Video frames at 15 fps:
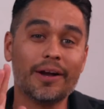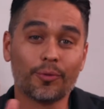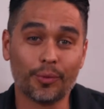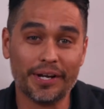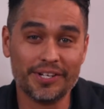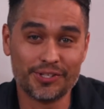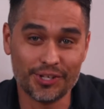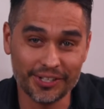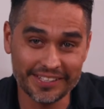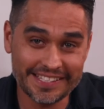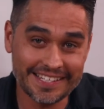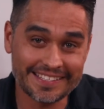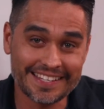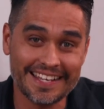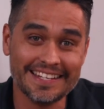
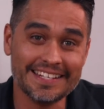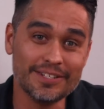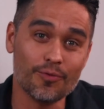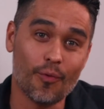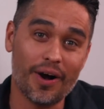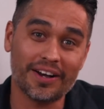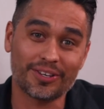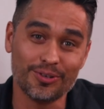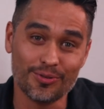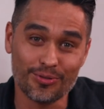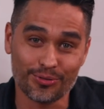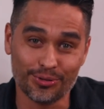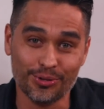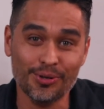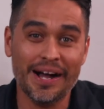originally intended to walk you
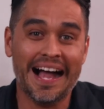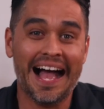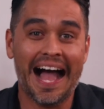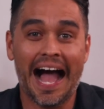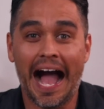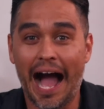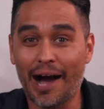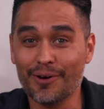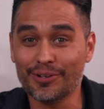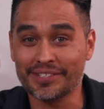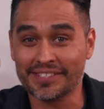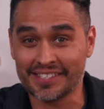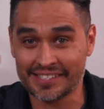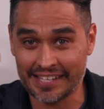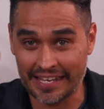through how to
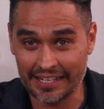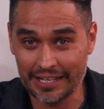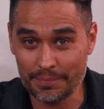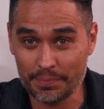set up